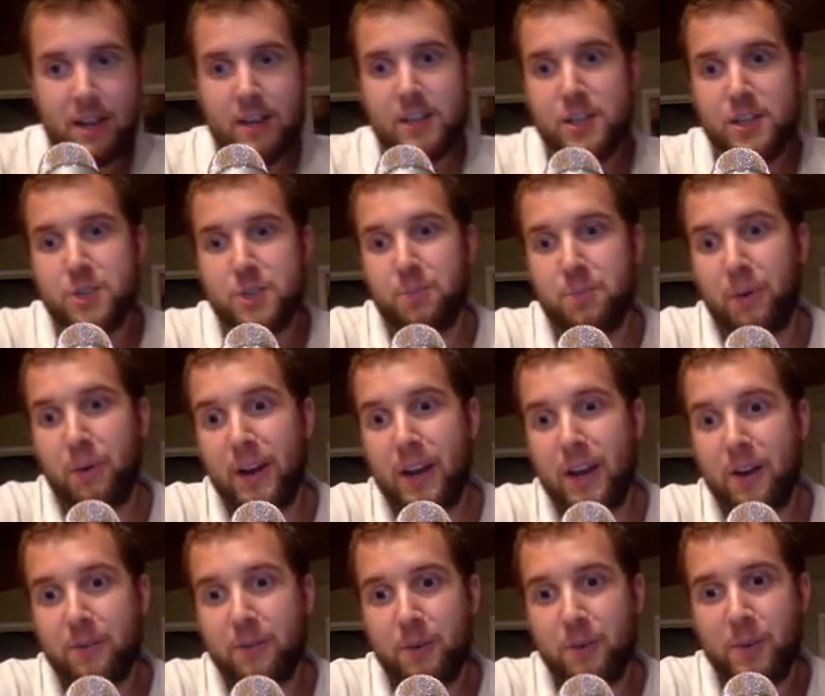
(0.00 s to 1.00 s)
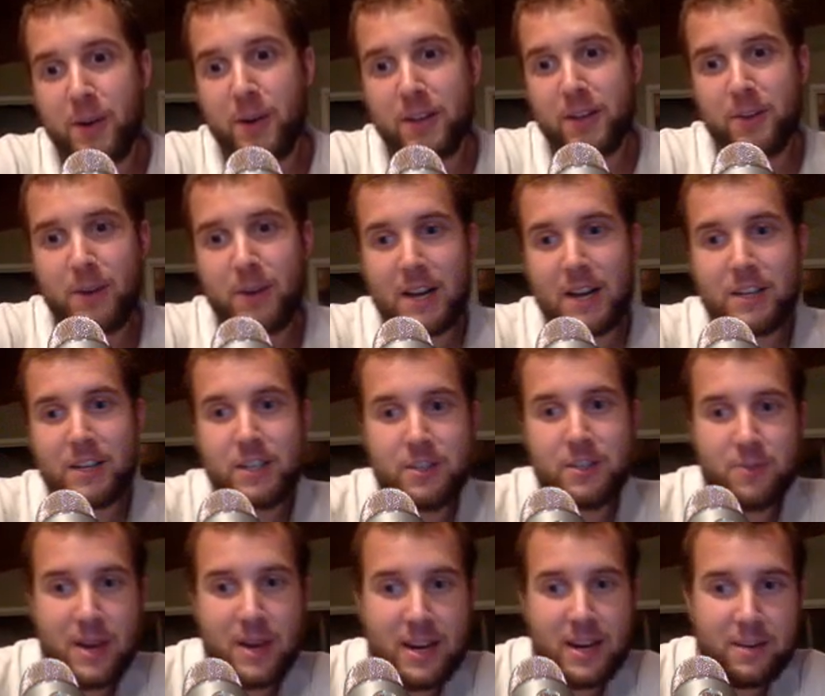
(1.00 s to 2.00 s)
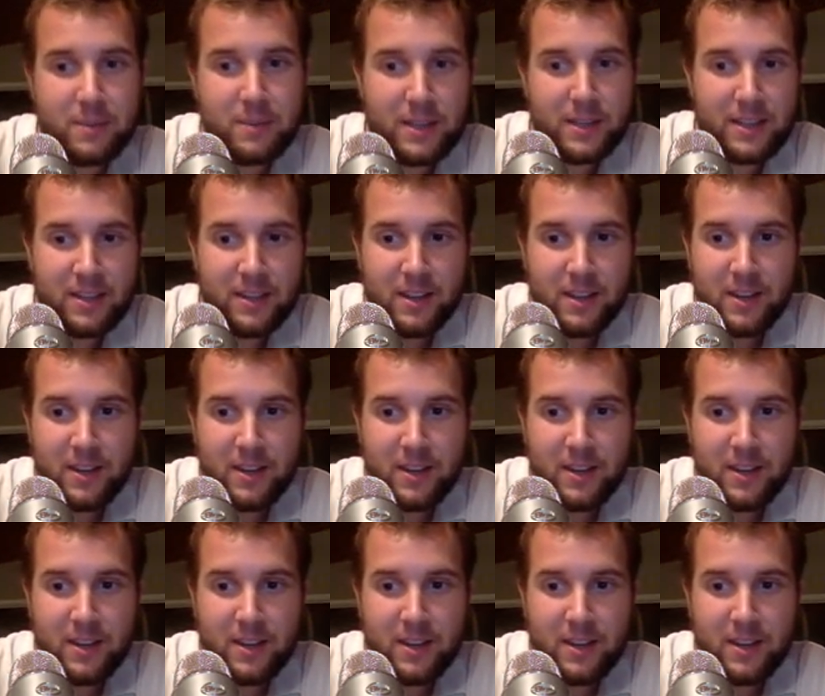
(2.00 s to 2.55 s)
spray out from all directions randomly